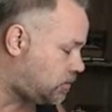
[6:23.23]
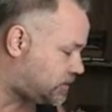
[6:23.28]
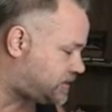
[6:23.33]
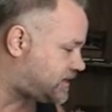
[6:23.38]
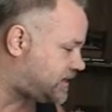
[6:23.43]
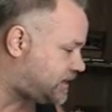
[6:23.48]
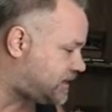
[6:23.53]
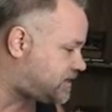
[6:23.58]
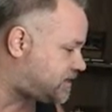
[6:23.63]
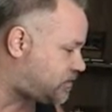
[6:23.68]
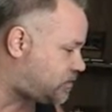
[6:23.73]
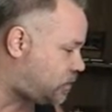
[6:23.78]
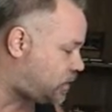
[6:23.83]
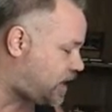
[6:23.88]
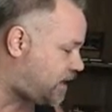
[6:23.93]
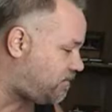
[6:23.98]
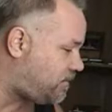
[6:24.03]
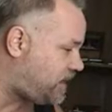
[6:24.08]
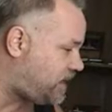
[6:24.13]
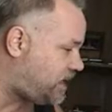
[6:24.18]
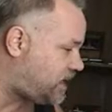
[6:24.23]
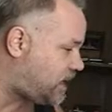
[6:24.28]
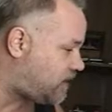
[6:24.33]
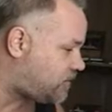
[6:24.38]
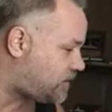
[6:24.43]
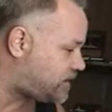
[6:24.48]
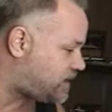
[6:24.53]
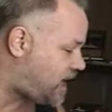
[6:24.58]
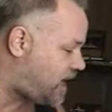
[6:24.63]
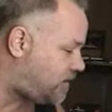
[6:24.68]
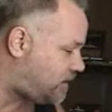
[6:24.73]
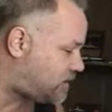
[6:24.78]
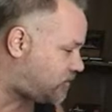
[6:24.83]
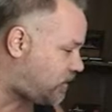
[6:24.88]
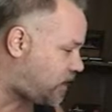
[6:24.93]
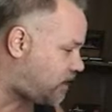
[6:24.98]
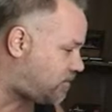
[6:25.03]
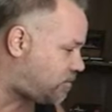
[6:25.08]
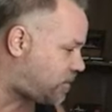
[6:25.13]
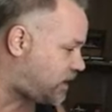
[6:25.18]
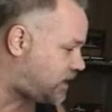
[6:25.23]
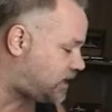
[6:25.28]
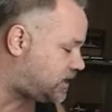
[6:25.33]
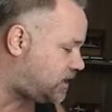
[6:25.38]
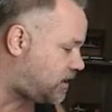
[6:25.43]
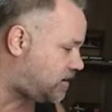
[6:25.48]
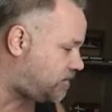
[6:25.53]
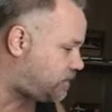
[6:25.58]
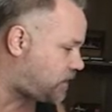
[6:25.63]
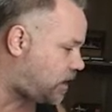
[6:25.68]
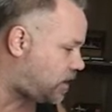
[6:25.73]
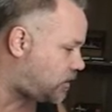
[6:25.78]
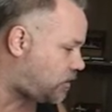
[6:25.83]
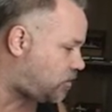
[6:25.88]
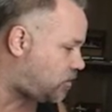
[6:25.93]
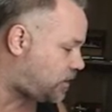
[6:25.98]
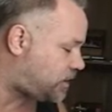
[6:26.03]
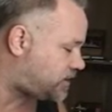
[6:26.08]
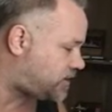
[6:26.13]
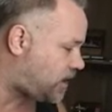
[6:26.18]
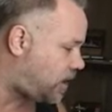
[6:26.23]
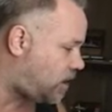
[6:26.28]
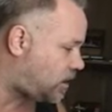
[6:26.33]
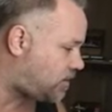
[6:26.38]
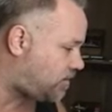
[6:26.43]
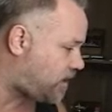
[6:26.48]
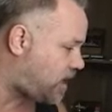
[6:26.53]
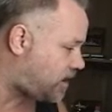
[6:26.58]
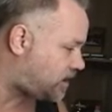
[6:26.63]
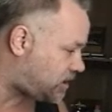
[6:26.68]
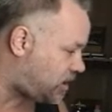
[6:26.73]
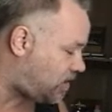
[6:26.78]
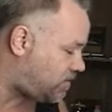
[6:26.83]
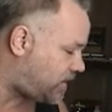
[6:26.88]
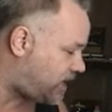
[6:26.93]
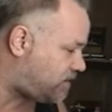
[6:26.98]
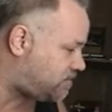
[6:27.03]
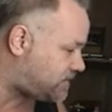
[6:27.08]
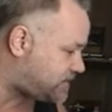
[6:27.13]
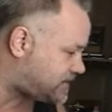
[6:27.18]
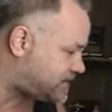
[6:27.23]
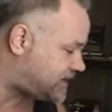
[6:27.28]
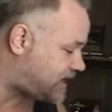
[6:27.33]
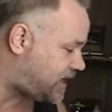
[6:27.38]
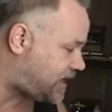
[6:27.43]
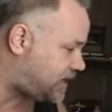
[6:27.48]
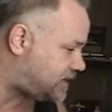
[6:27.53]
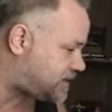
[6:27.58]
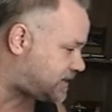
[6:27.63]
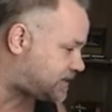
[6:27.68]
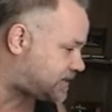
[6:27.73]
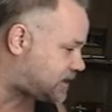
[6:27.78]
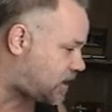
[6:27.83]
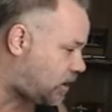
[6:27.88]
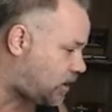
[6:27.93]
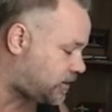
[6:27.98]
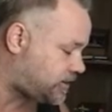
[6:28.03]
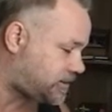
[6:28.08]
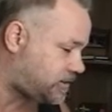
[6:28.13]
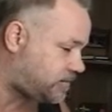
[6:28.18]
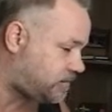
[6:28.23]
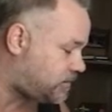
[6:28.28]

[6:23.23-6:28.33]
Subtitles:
Well, see, this is what I mean. Every time I try to bring it up, y'all don't want to talk about it. Y'all made mistakes. It's costing.